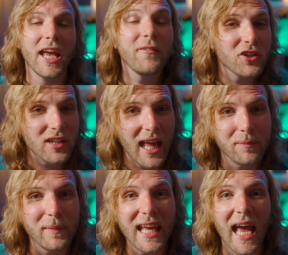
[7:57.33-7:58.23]
If you're
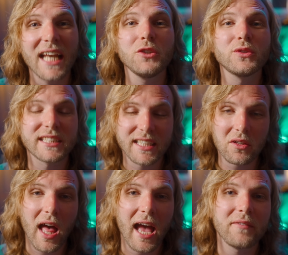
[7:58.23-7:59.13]
like me and you
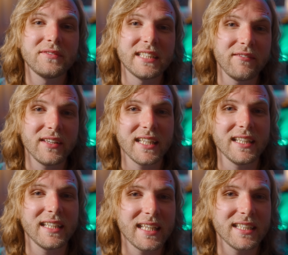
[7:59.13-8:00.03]
still have
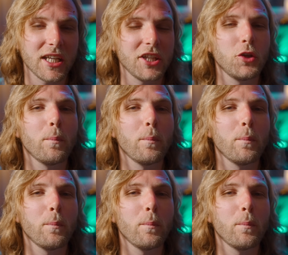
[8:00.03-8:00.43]
DVD needs, you